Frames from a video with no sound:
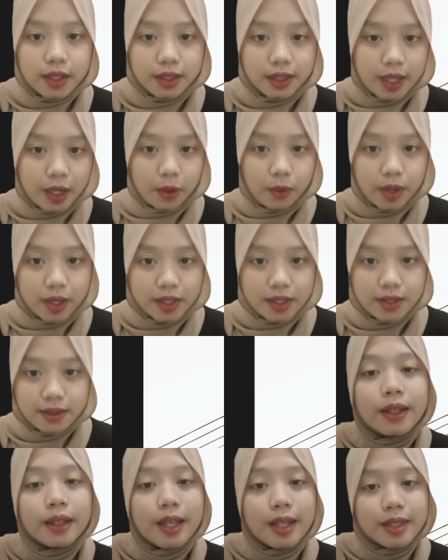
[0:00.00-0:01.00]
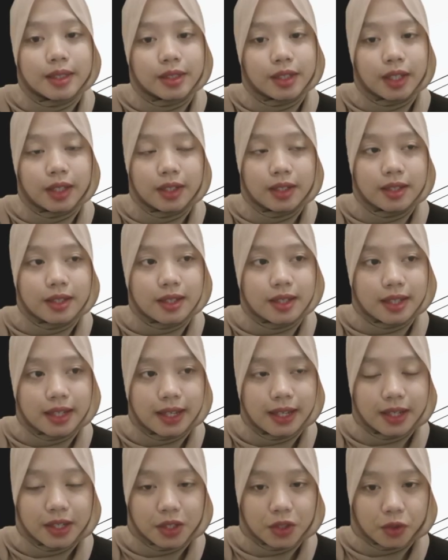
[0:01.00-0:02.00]
language. Last challenge
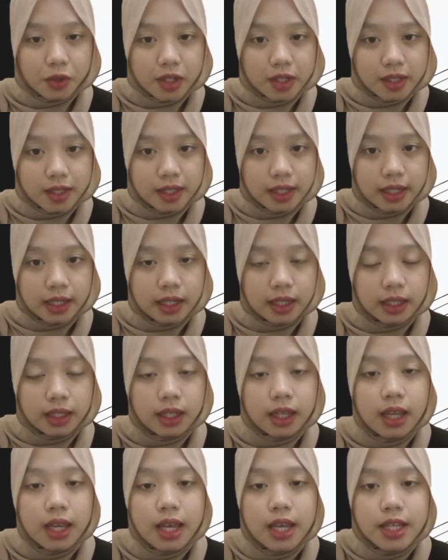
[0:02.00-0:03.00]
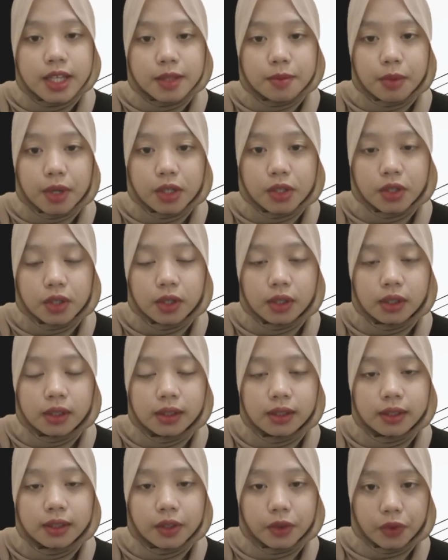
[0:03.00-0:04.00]
is translating
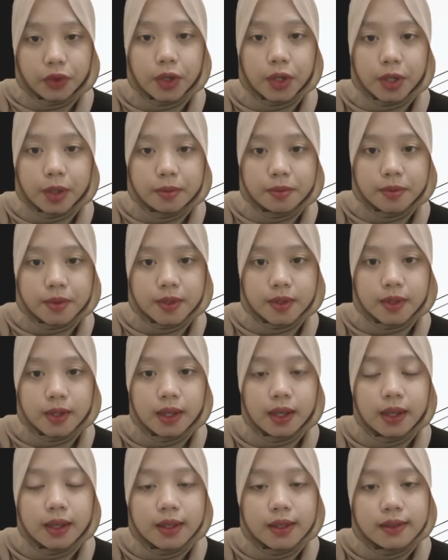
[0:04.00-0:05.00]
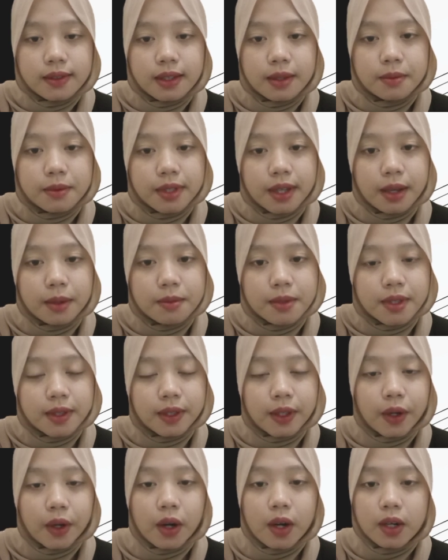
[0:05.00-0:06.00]
special terms. Sometimes
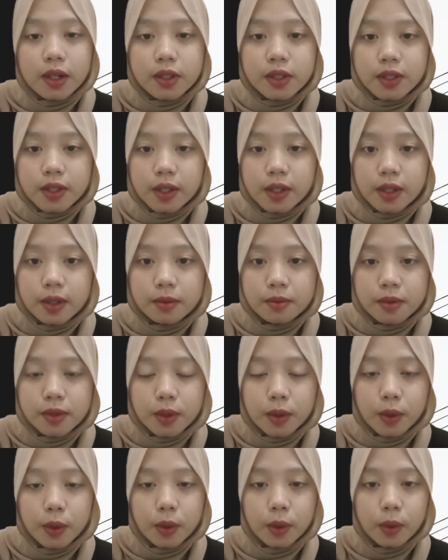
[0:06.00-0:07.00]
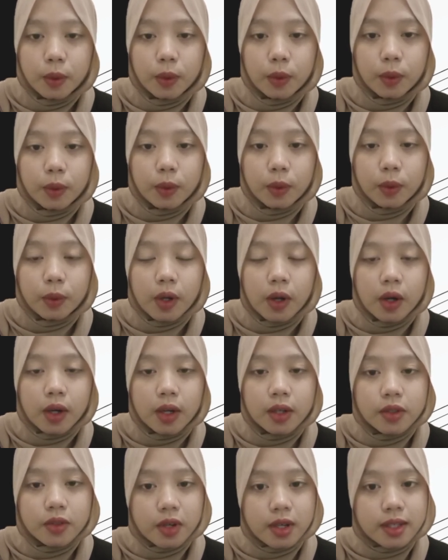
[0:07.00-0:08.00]
there are terms who are
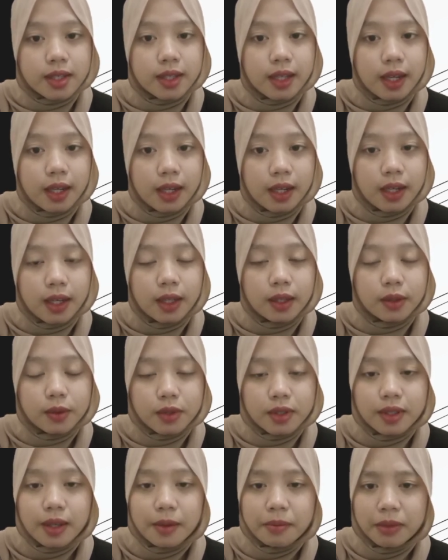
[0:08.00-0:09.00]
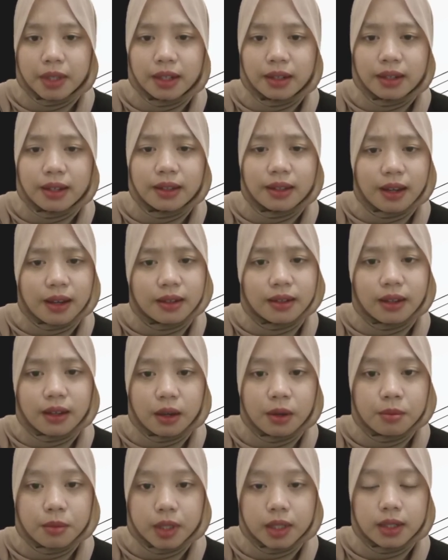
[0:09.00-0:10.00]
translated into something that
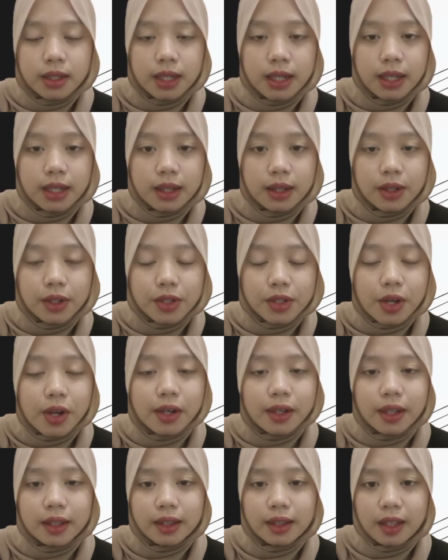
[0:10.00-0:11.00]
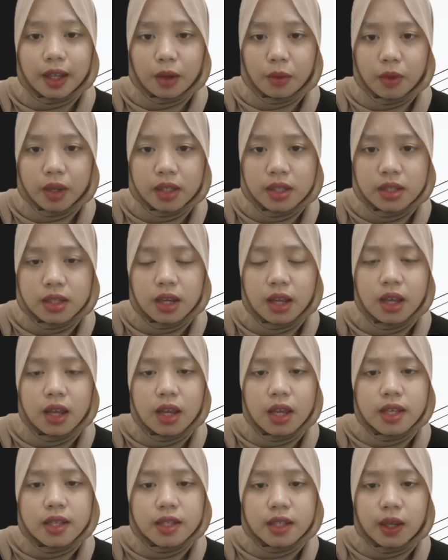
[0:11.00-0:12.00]
uncommon in the target language.
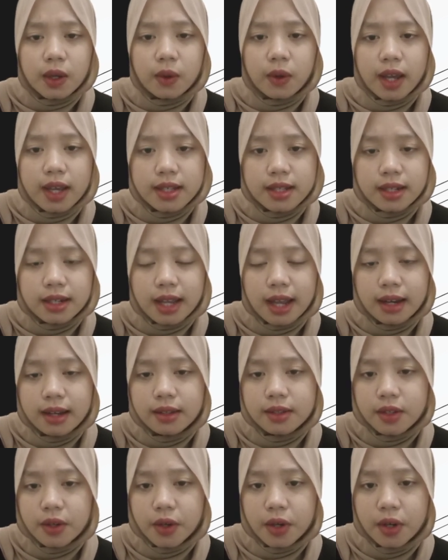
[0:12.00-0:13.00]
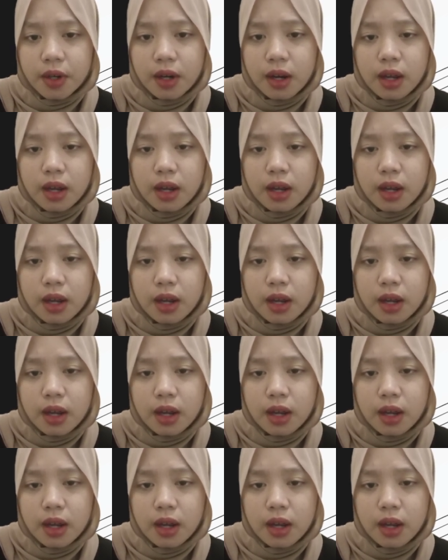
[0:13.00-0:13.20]
So as an editor,